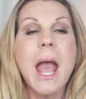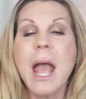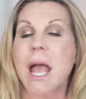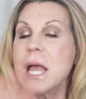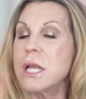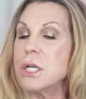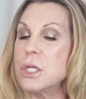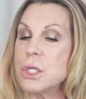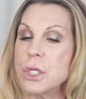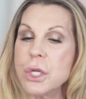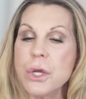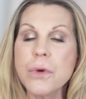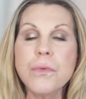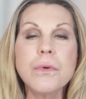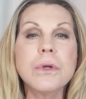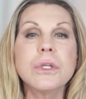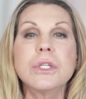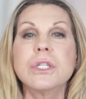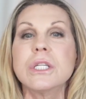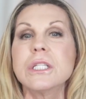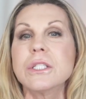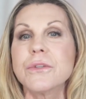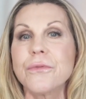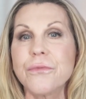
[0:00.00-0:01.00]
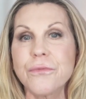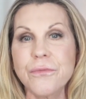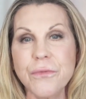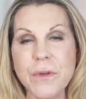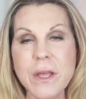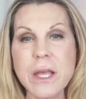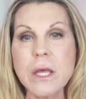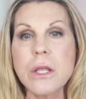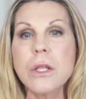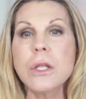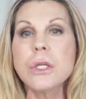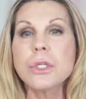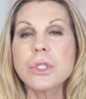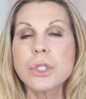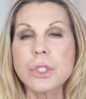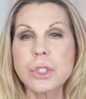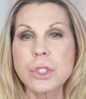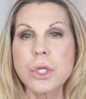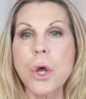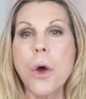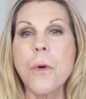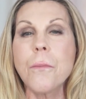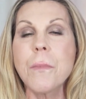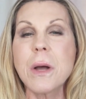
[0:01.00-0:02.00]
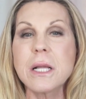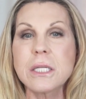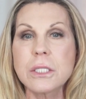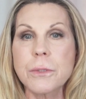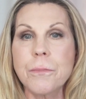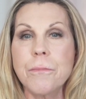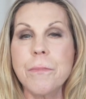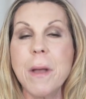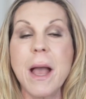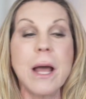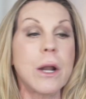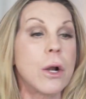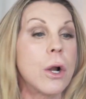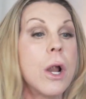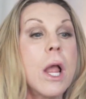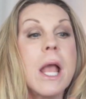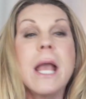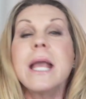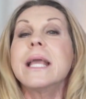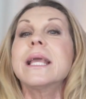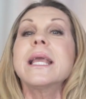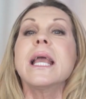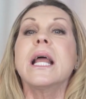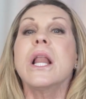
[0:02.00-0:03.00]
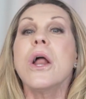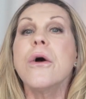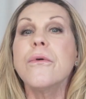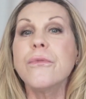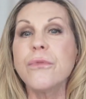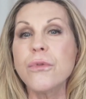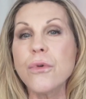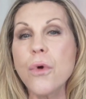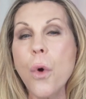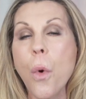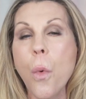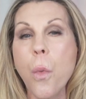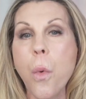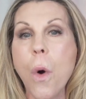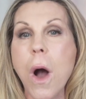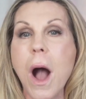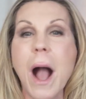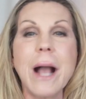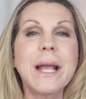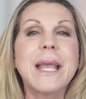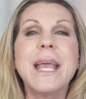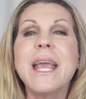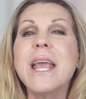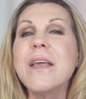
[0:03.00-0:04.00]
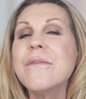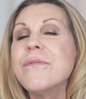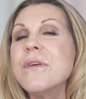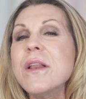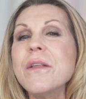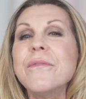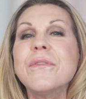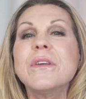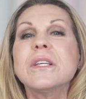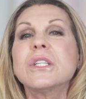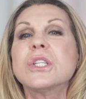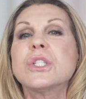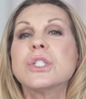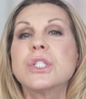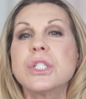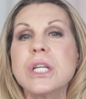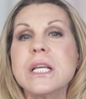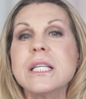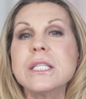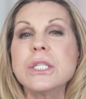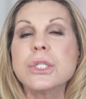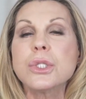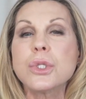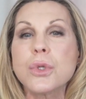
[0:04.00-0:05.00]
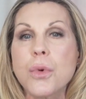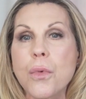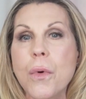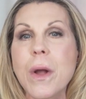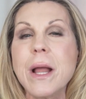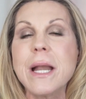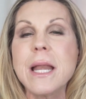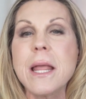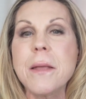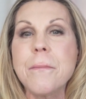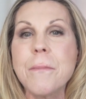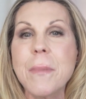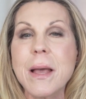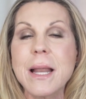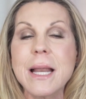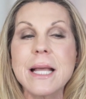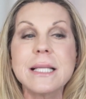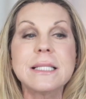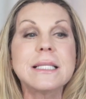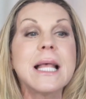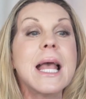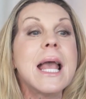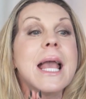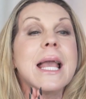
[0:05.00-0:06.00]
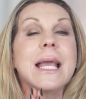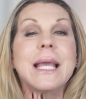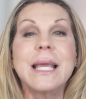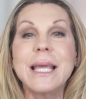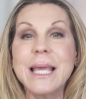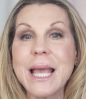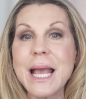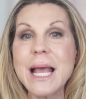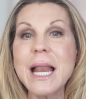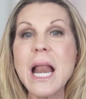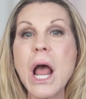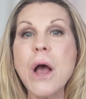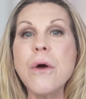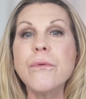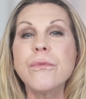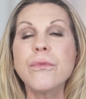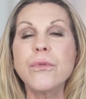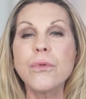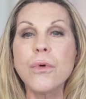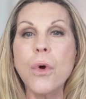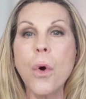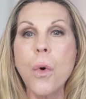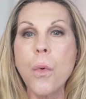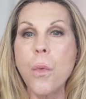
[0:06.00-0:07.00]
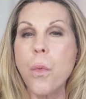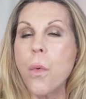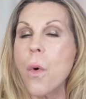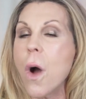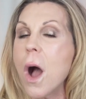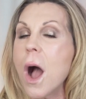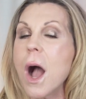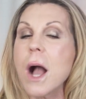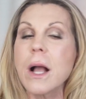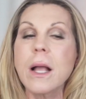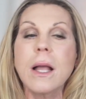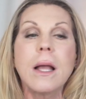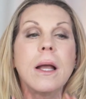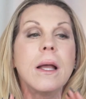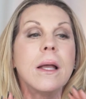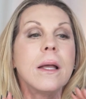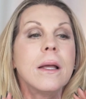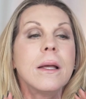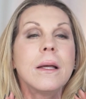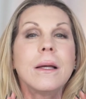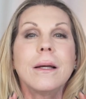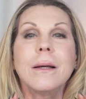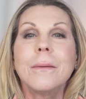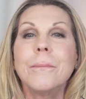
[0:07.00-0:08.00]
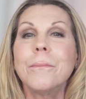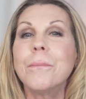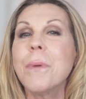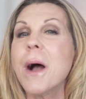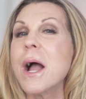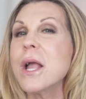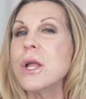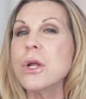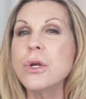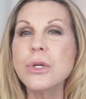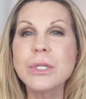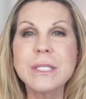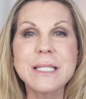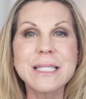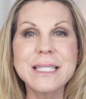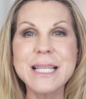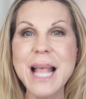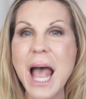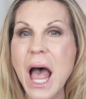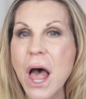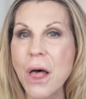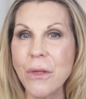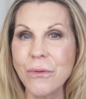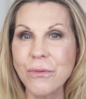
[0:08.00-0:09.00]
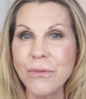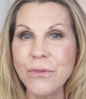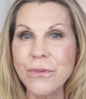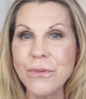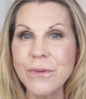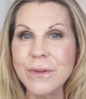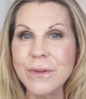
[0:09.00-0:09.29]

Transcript: and you will just feel so much better. Get out for a walk, even if it's just 20 minutes, get out for a walk by yourself.